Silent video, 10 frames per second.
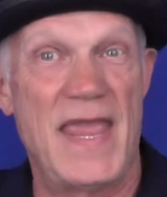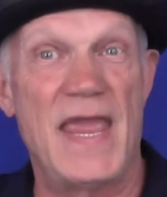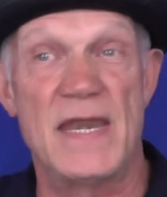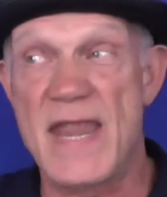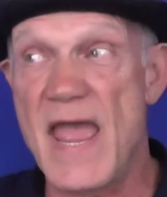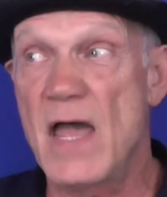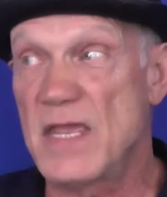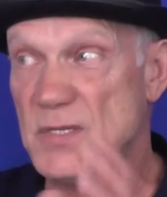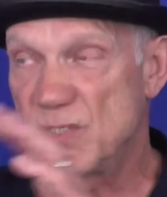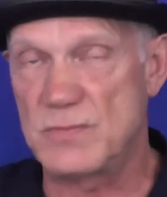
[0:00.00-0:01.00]
And now
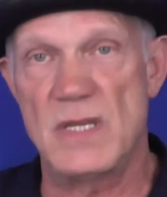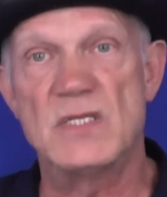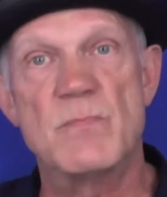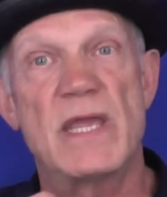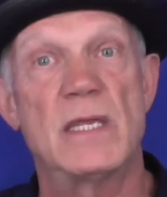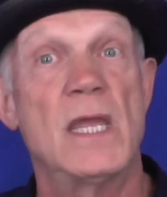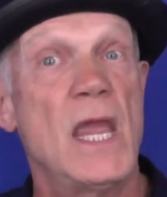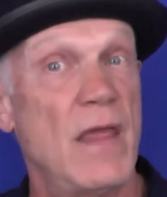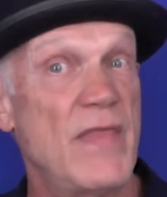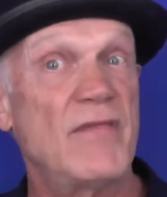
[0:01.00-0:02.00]
he's he's making,
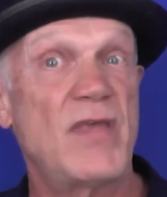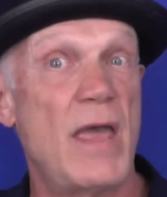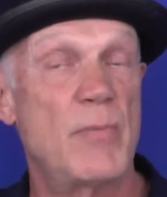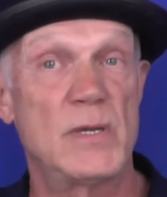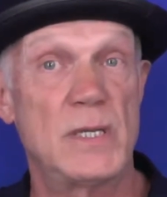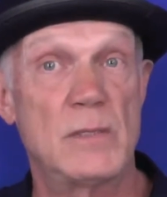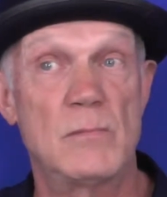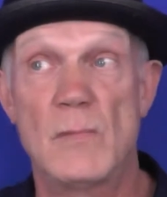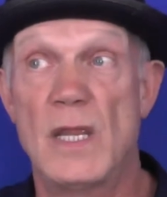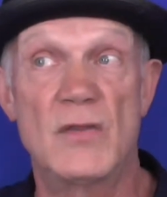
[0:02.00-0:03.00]
and that's happened
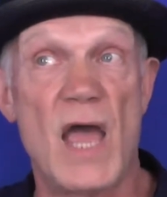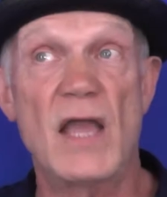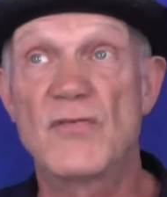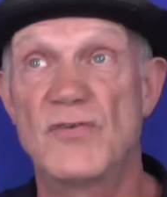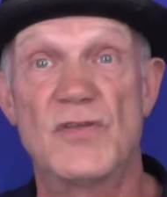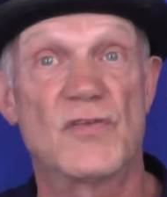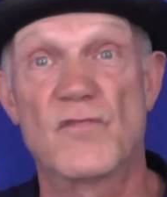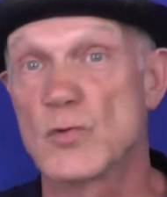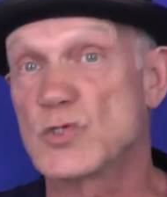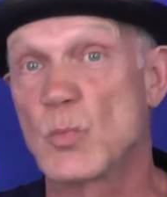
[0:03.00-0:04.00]
in I could see it the
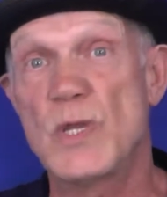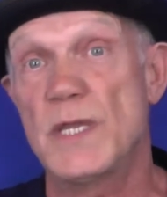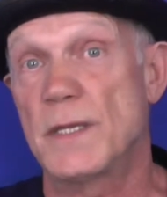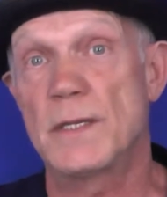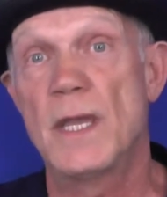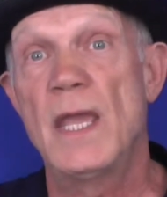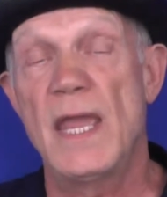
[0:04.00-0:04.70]
first week,